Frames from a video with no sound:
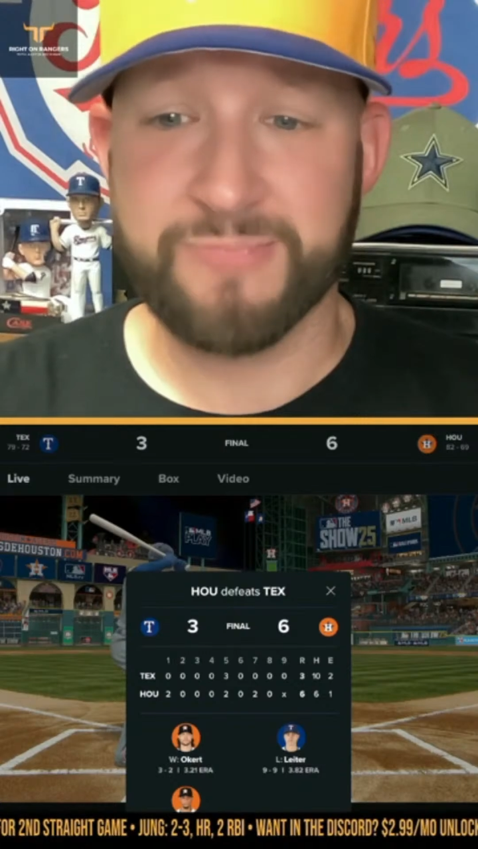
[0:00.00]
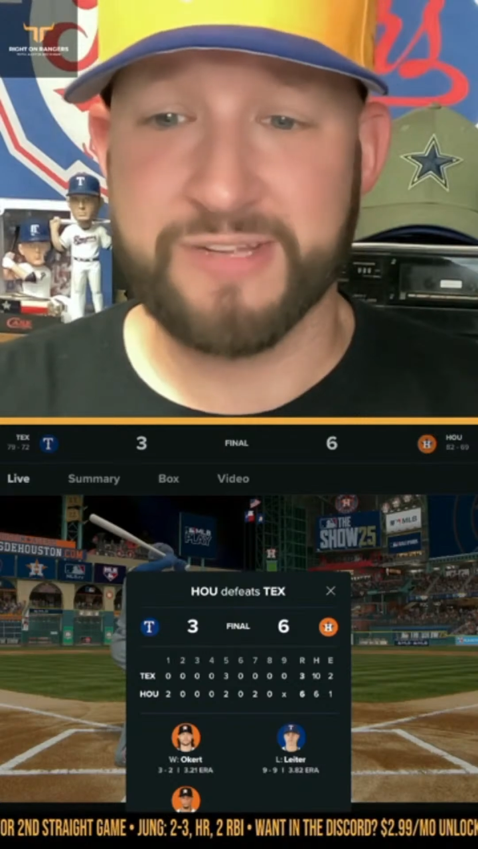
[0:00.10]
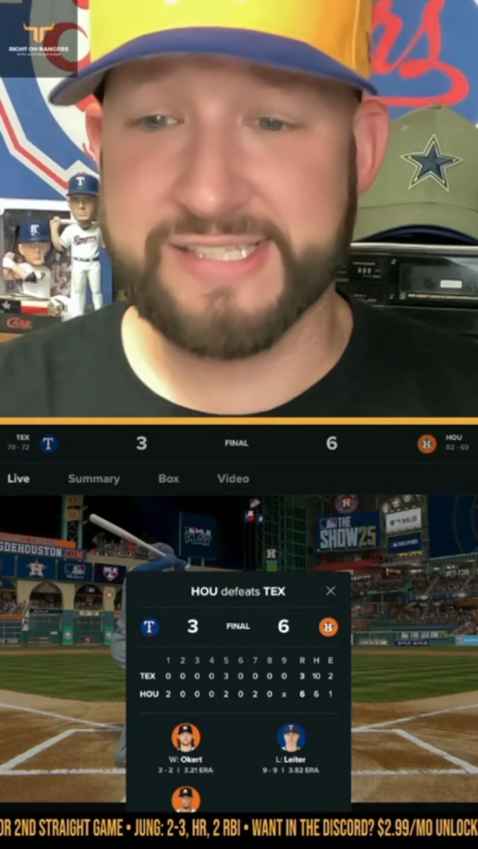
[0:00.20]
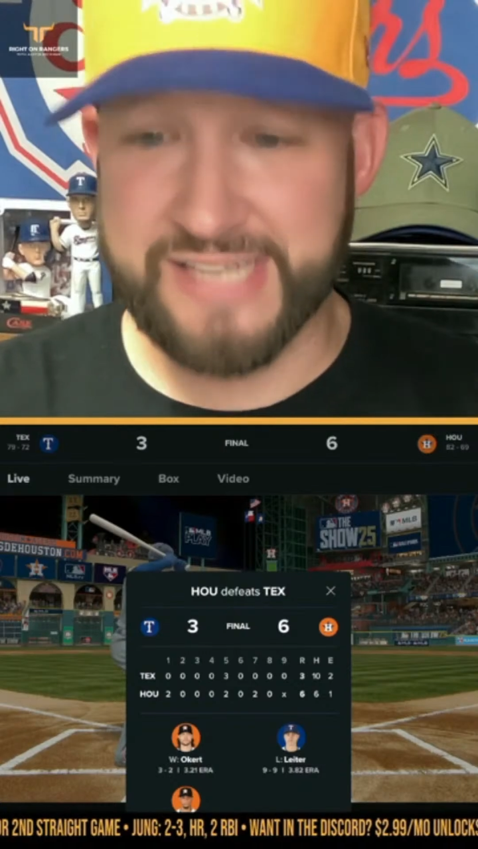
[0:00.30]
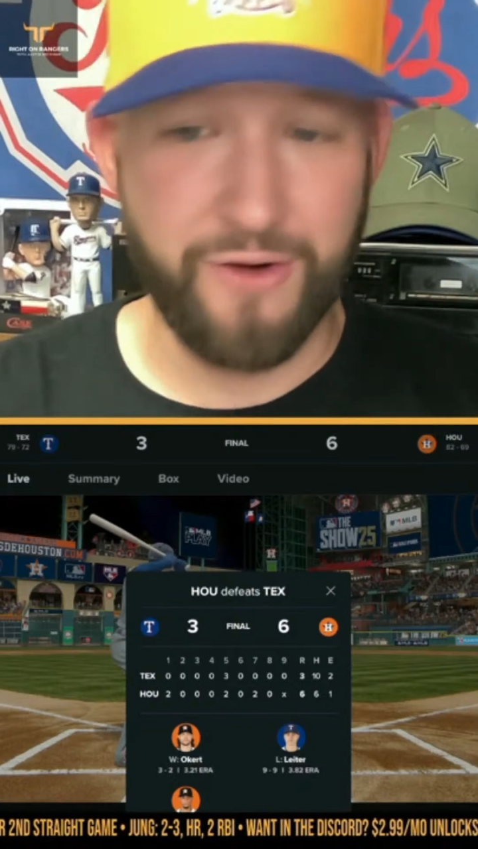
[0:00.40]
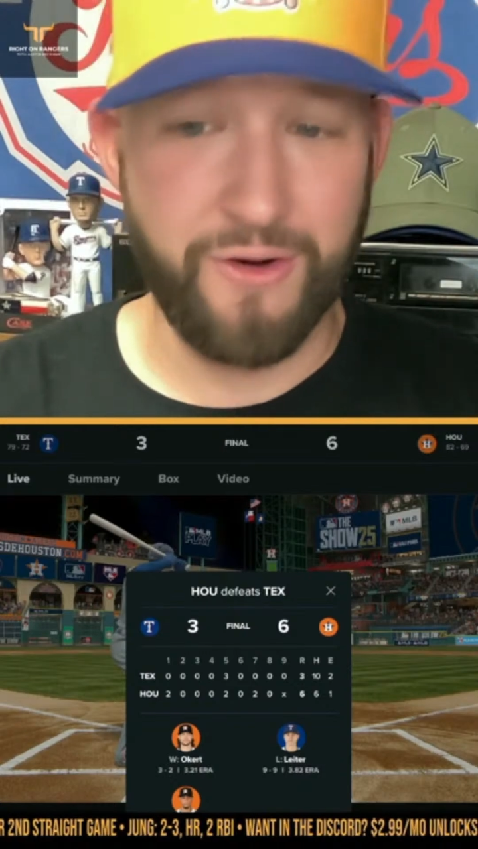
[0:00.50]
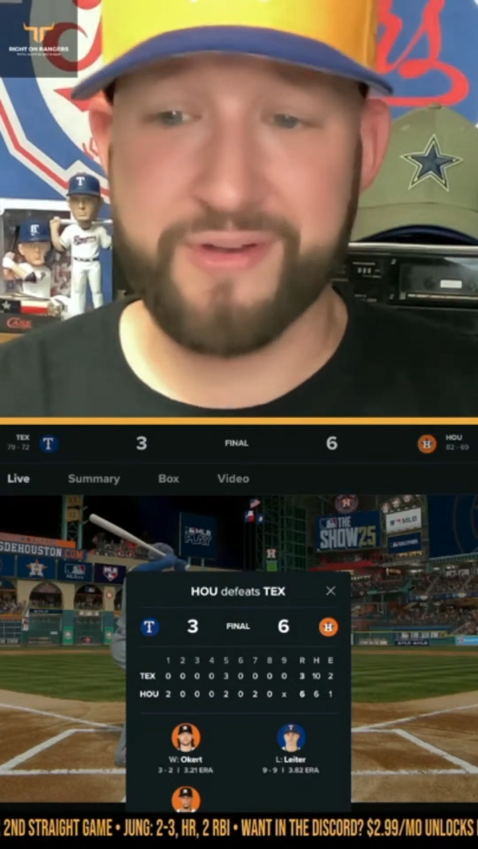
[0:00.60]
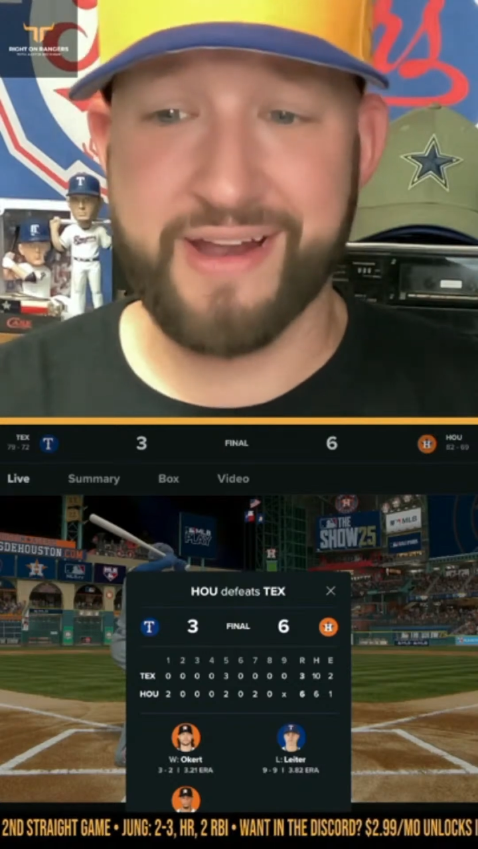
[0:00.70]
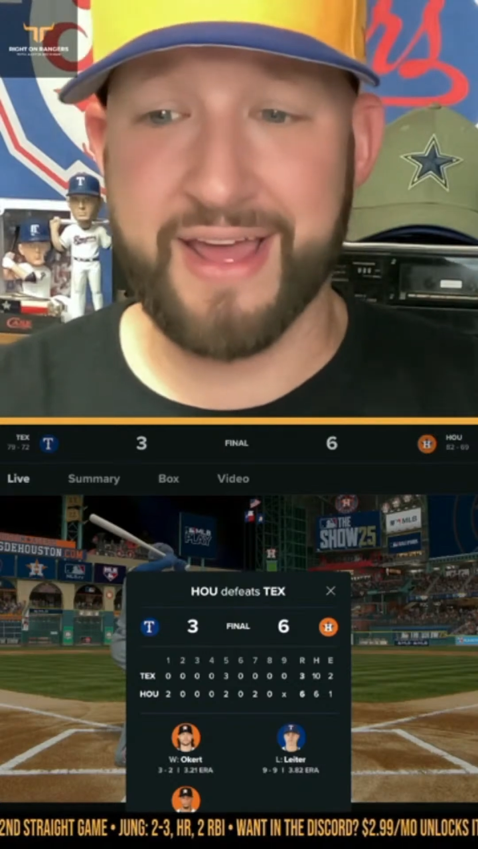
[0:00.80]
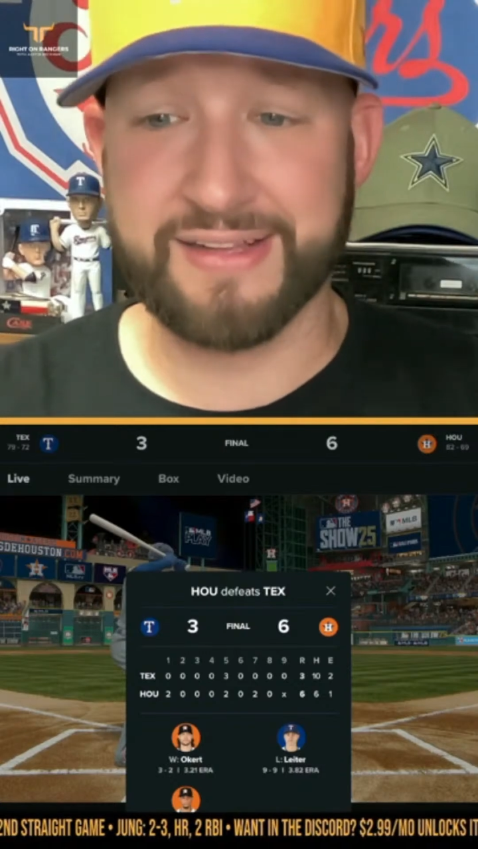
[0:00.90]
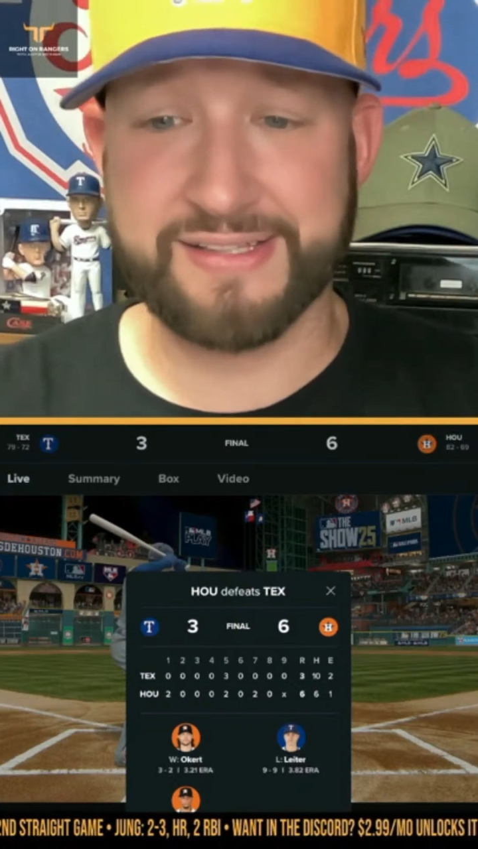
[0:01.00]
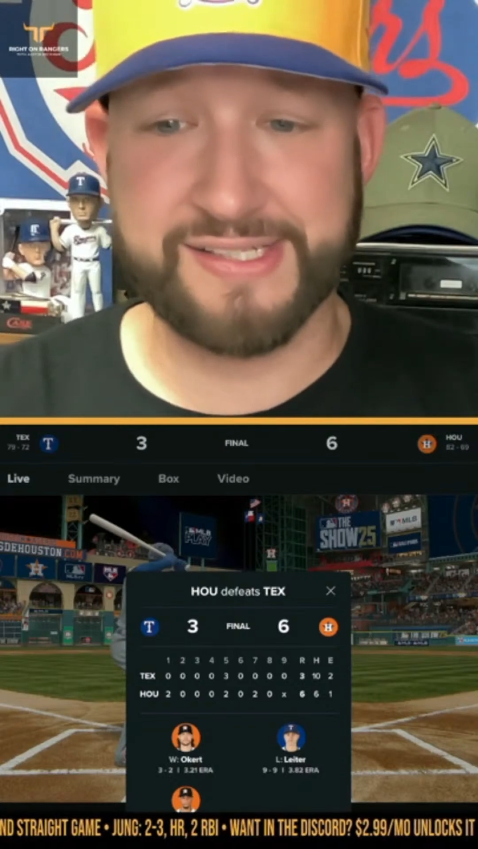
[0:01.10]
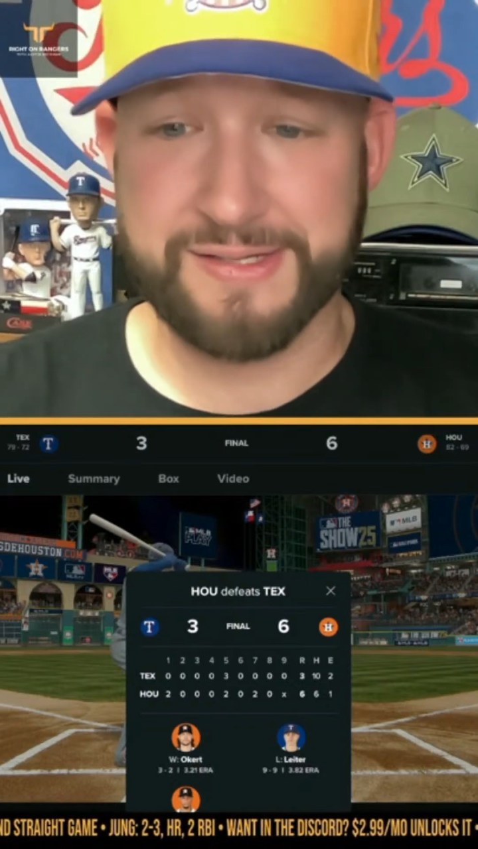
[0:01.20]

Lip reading: Zero chance.